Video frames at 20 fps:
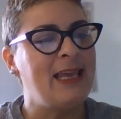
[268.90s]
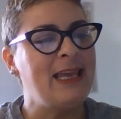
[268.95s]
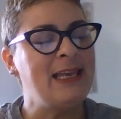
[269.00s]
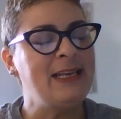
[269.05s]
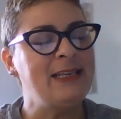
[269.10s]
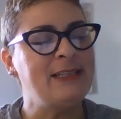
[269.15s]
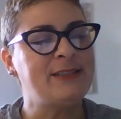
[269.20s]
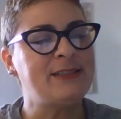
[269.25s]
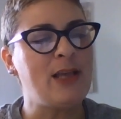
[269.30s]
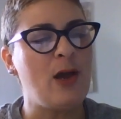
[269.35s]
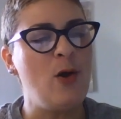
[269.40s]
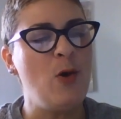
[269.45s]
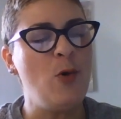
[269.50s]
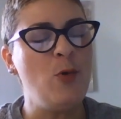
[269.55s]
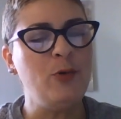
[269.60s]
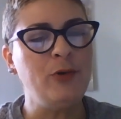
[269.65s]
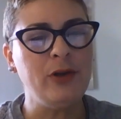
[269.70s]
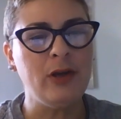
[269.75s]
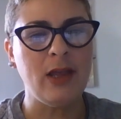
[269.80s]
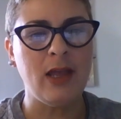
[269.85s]
in its
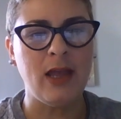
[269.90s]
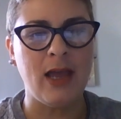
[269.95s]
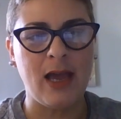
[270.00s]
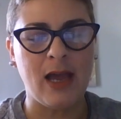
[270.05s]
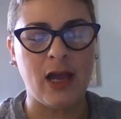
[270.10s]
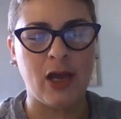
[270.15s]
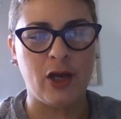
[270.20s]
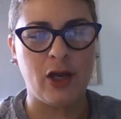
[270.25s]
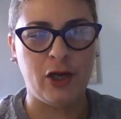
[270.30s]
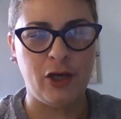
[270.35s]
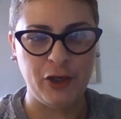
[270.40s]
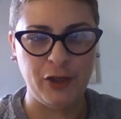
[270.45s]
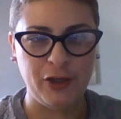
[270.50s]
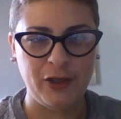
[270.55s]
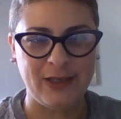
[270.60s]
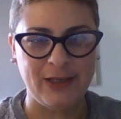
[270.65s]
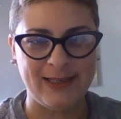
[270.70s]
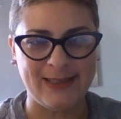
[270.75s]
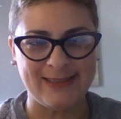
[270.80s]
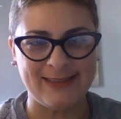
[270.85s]
own
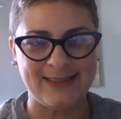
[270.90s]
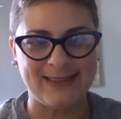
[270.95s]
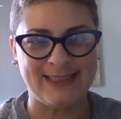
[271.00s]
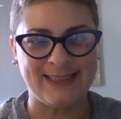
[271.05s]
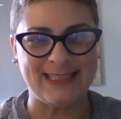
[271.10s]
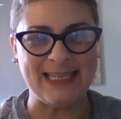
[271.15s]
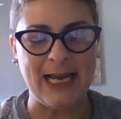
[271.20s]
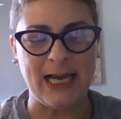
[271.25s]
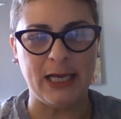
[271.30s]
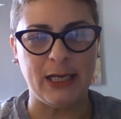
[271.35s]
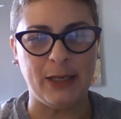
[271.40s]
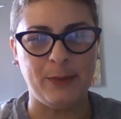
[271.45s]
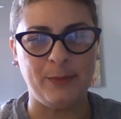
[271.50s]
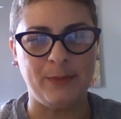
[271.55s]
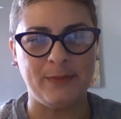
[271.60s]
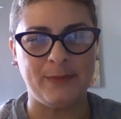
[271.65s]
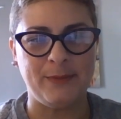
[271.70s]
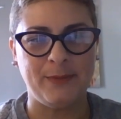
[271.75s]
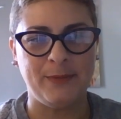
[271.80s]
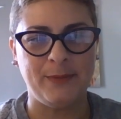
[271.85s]
good
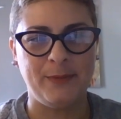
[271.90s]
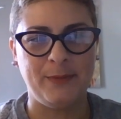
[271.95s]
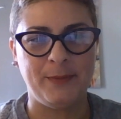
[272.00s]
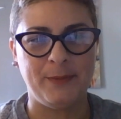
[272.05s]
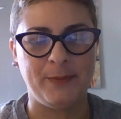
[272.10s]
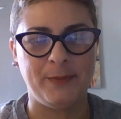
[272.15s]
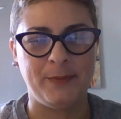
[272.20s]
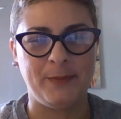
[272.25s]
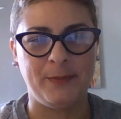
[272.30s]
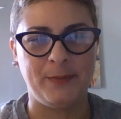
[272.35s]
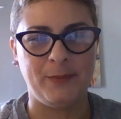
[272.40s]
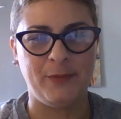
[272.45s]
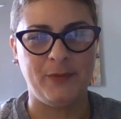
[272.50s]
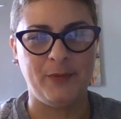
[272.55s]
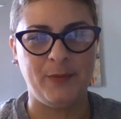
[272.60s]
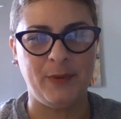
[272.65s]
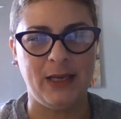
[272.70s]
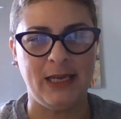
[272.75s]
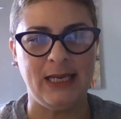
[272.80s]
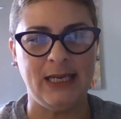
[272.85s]
time,
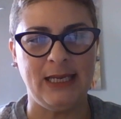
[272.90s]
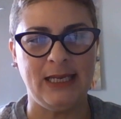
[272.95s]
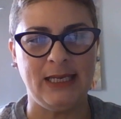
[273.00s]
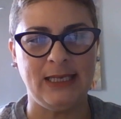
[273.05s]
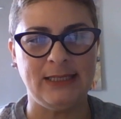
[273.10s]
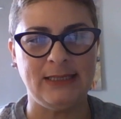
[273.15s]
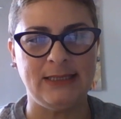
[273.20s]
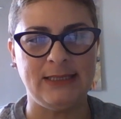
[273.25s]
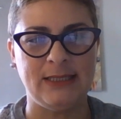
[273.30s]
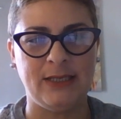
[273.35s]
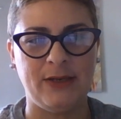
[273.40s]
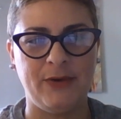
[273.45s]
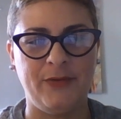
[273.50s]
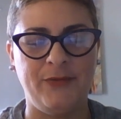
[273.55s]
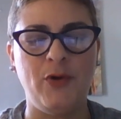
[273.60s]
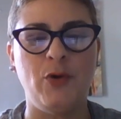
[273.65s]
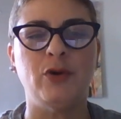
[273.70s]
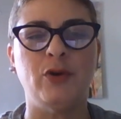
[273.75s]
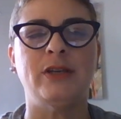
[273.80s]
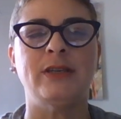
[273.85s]
and
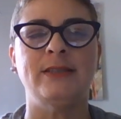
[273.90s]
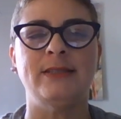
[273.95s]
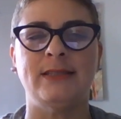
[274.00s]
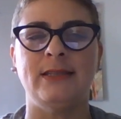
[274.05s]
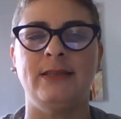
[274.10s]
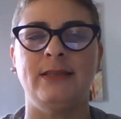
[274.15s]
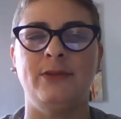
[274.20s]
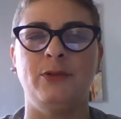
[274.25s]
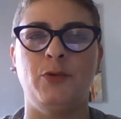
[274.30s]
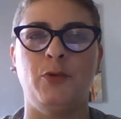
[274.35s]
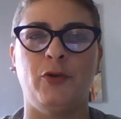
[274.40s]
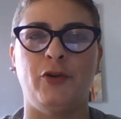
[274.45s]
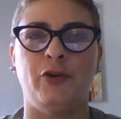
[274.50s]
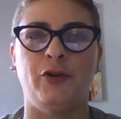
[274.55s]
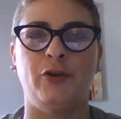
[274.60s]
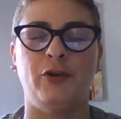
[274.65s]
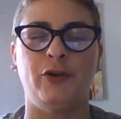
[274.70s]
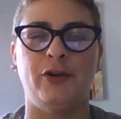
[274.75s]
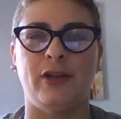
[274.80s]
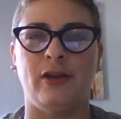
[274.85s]
focus in the
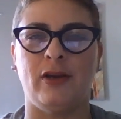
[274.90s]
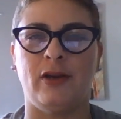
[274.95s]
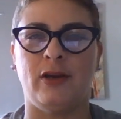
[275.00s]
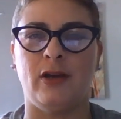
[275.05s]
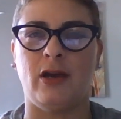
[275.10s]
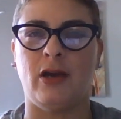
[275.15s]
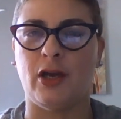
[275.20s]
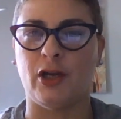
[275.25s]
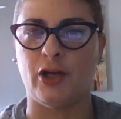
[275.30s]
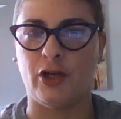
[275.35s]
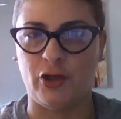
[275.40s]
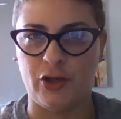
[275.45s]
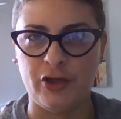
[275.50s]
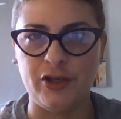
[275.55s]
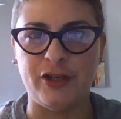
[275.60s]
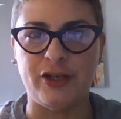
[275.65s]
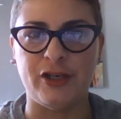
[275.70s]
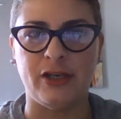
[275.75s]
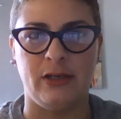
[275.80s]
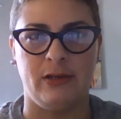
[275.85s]
word
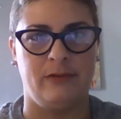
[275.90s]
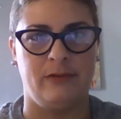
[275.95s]
good.